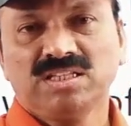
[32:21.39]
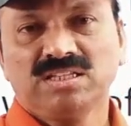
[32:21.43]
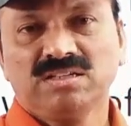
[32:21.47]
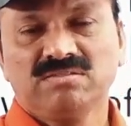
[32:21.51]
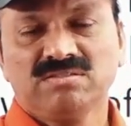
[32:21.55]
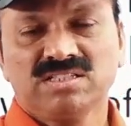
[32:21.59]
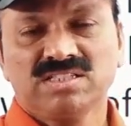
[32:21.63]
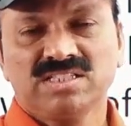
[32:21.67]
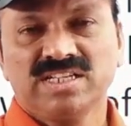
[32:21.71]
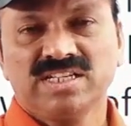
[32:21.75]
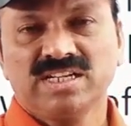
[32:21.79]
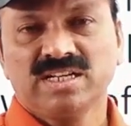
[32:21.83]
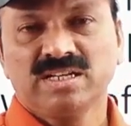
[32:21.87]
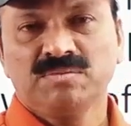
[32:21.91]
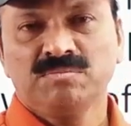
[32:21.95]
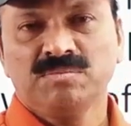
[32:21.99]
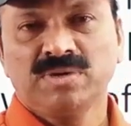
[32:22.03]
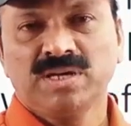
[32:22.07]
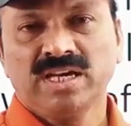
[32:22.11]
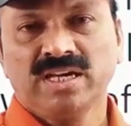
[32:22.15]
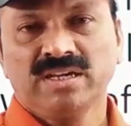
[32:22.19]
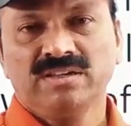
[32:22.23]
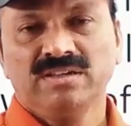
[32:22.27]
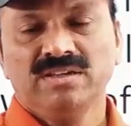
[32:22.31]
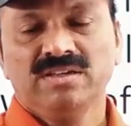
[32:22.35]
that was written
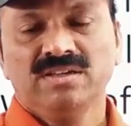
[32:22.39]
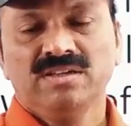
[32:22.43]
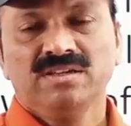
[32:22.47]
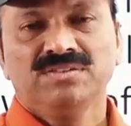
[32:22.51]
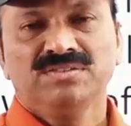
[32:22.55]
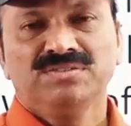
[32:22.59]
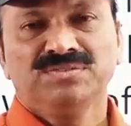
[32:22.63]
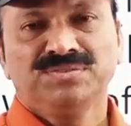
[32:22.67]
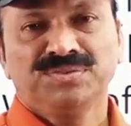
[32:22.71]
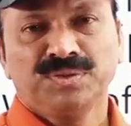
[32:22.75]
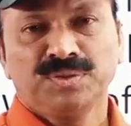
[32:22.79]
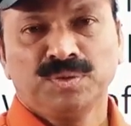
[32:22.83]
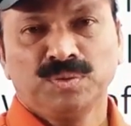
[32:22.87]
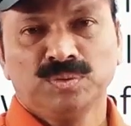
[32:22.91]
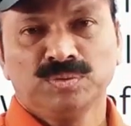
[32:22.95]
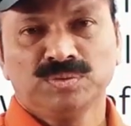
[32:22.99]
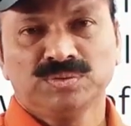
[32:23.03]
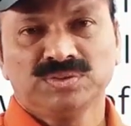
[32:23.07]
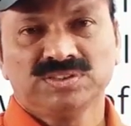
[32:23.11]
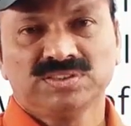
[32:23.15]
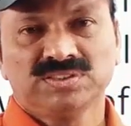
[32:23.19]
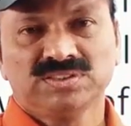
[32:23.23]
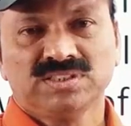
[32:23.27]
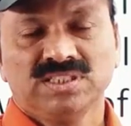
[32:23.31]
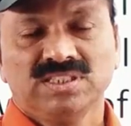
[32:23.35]
by
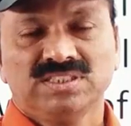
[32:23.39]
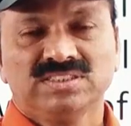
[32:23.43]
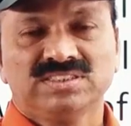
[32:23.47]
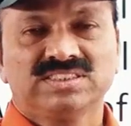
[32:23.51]
Firoz.